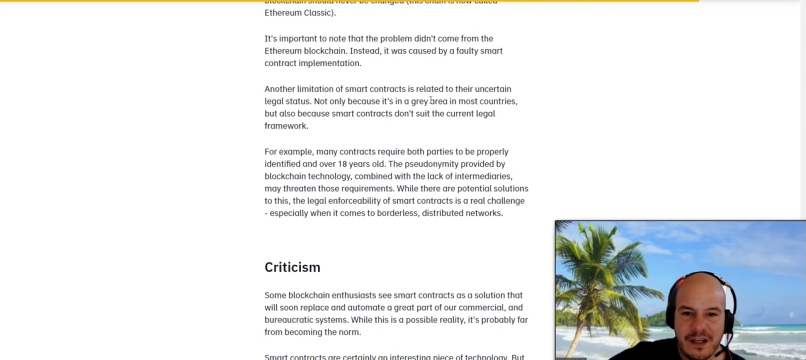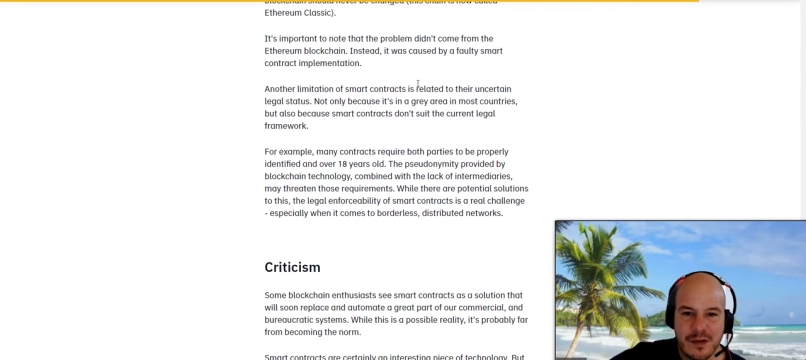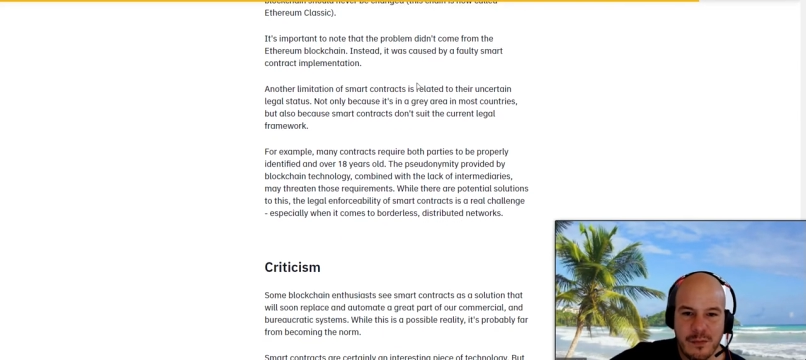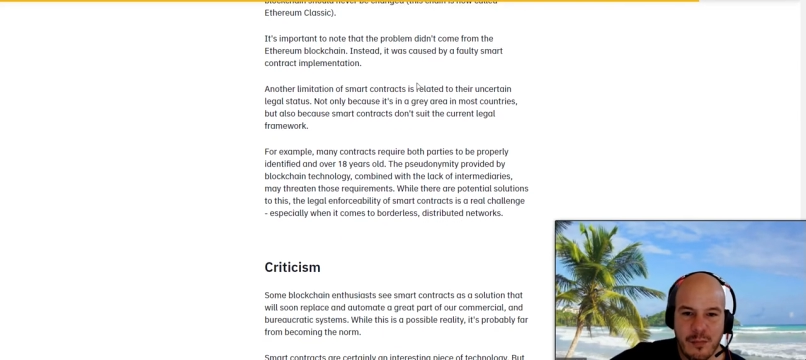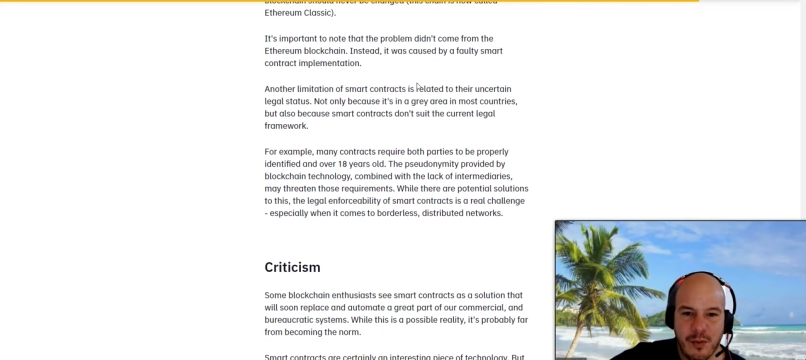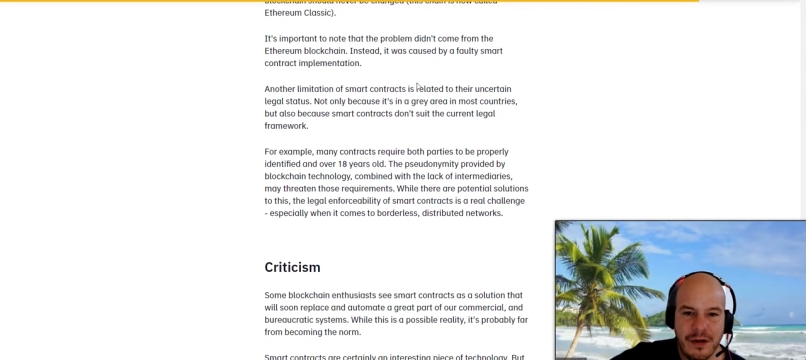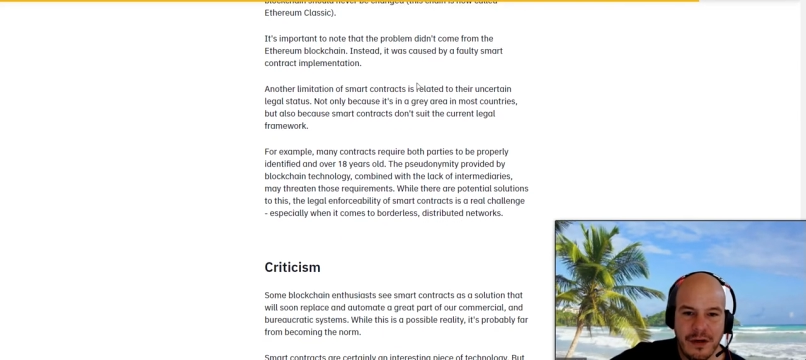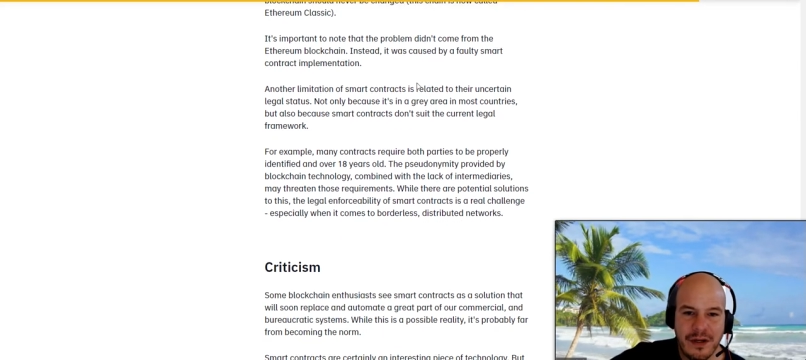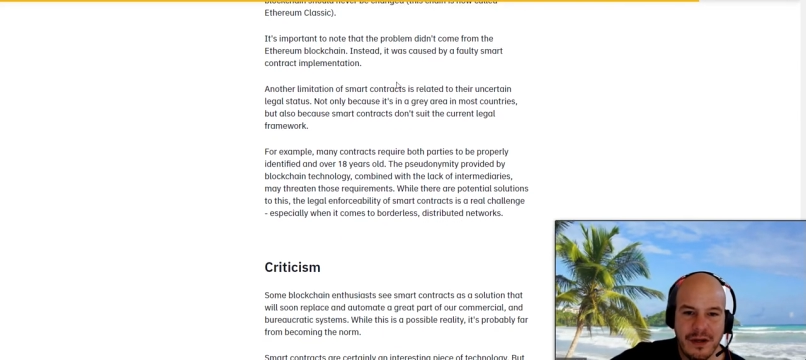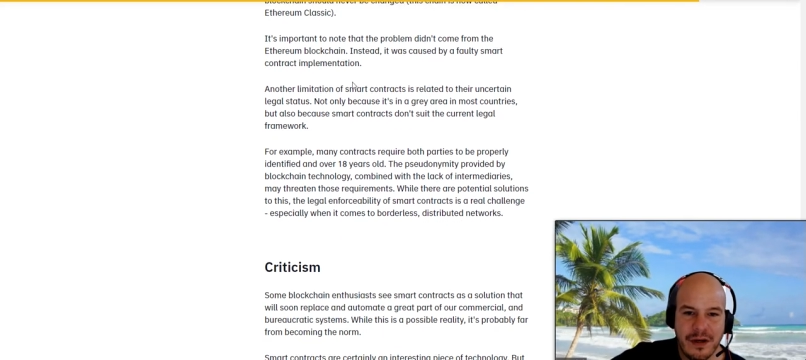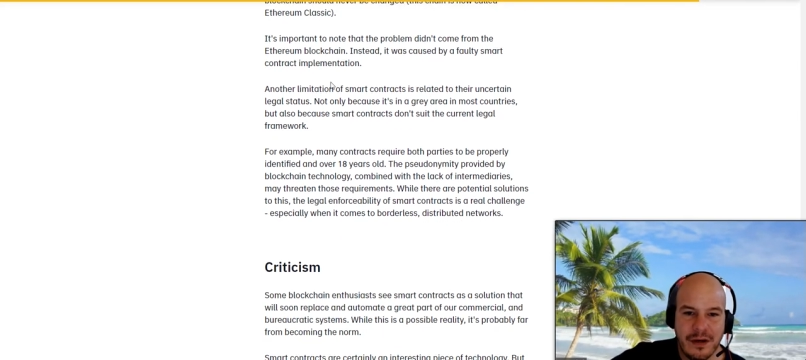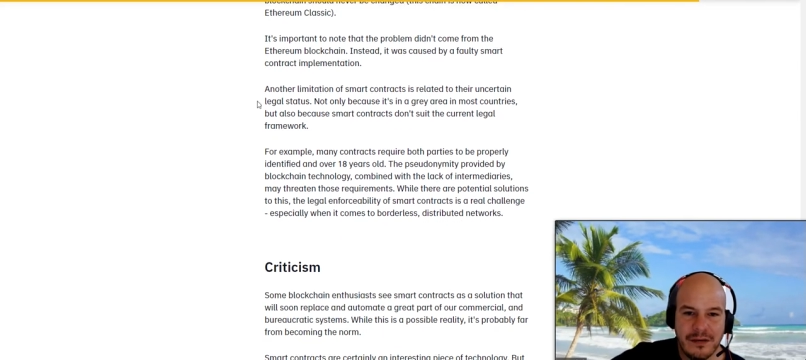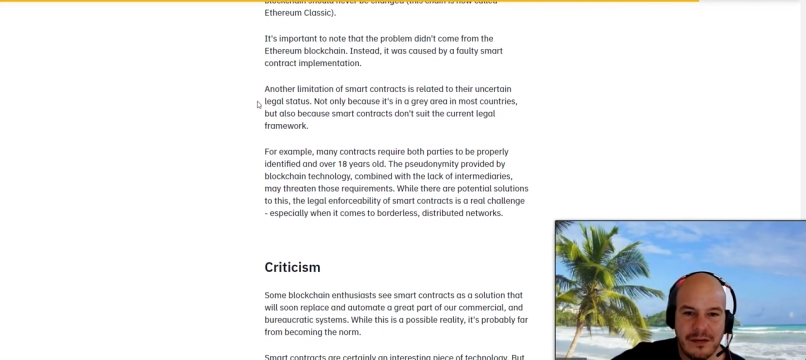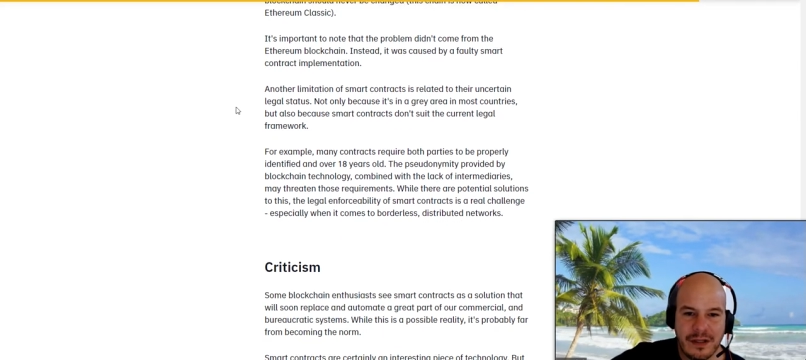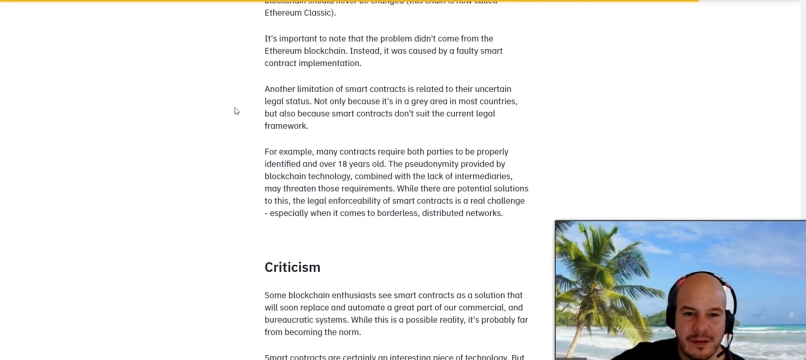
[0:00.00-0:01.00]
It's important to
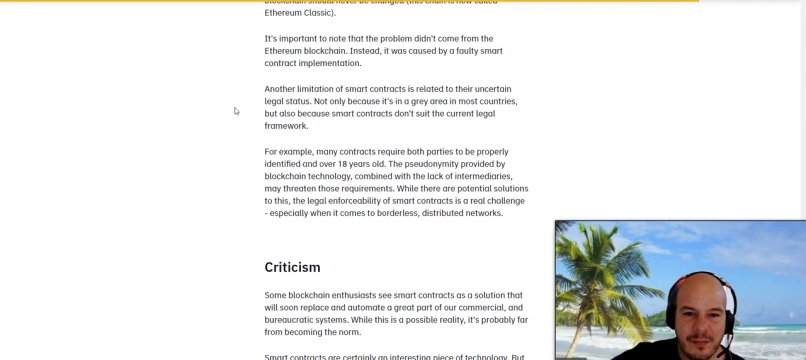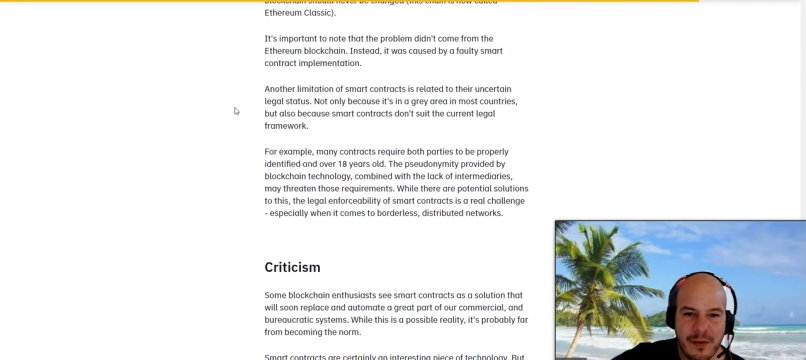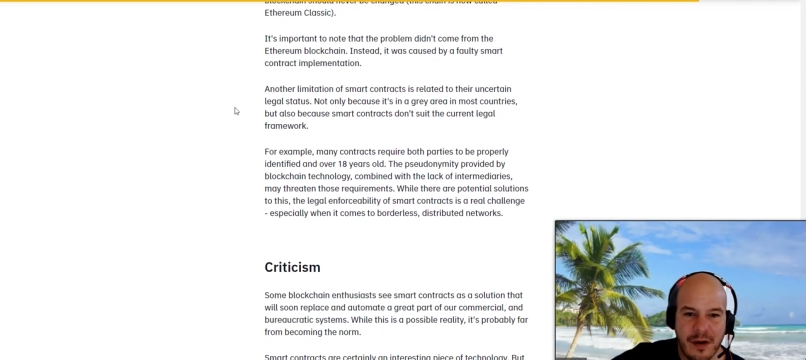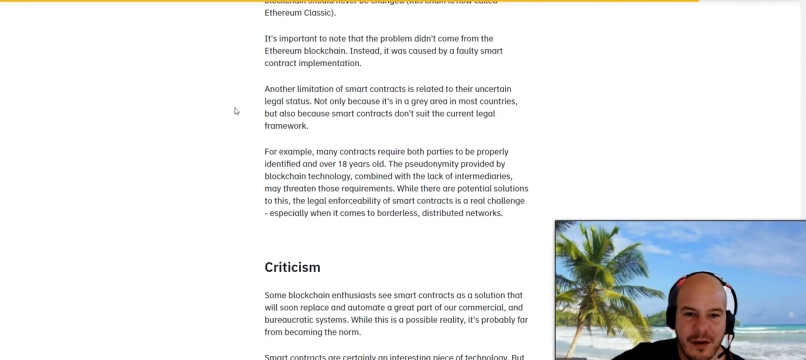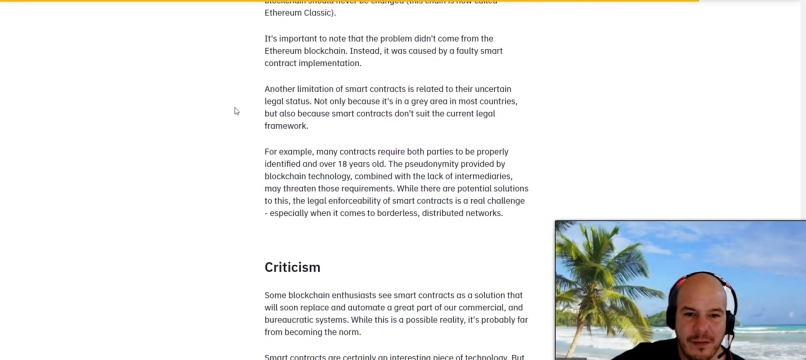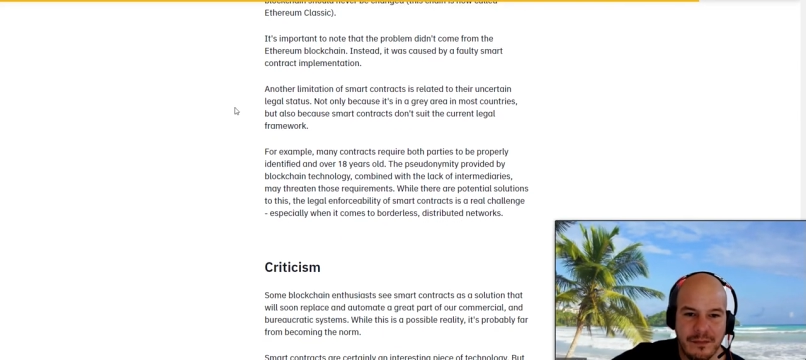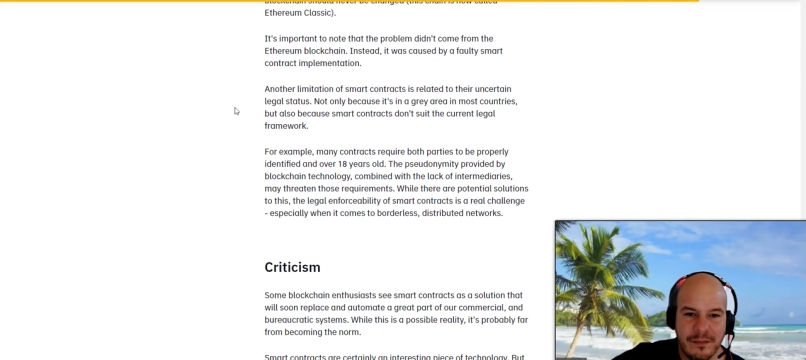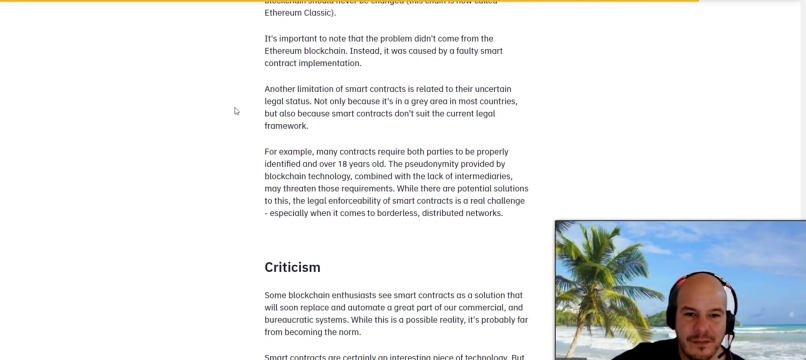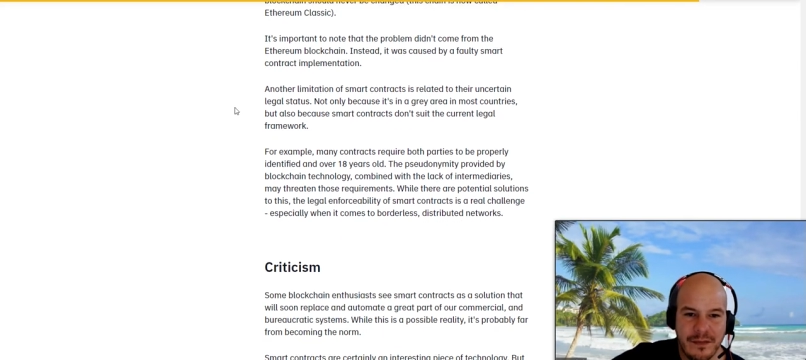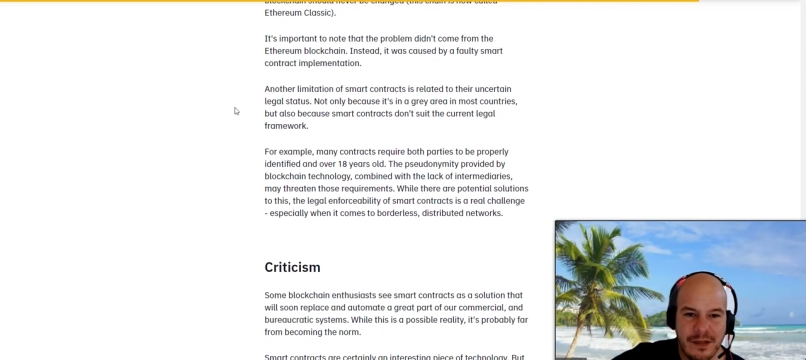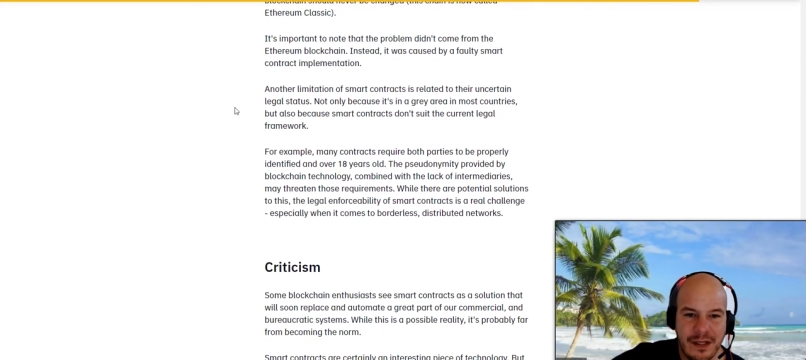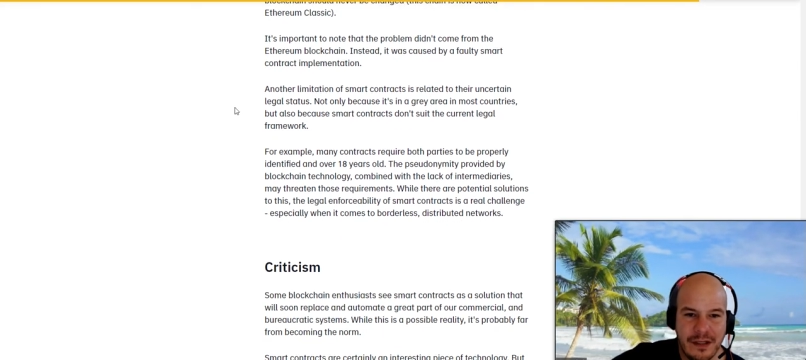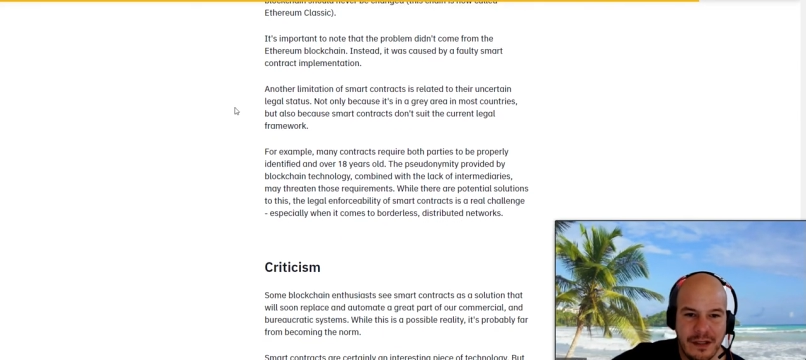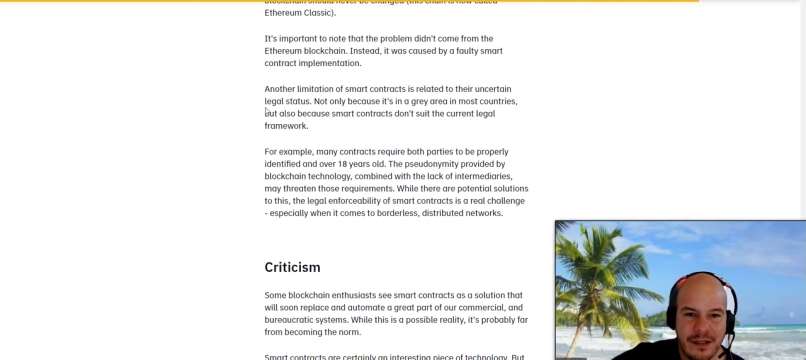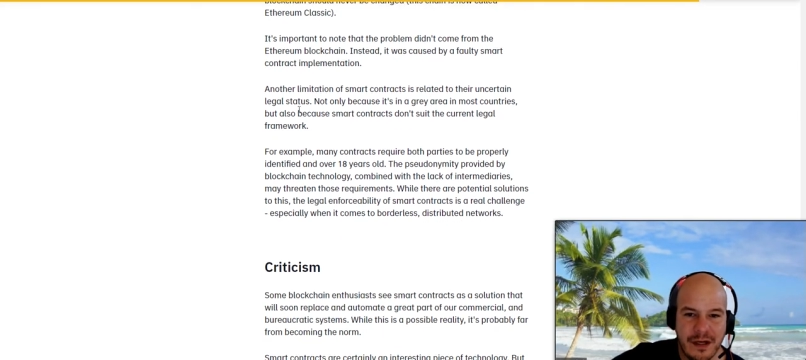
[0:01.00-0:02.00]
note that the problem didn't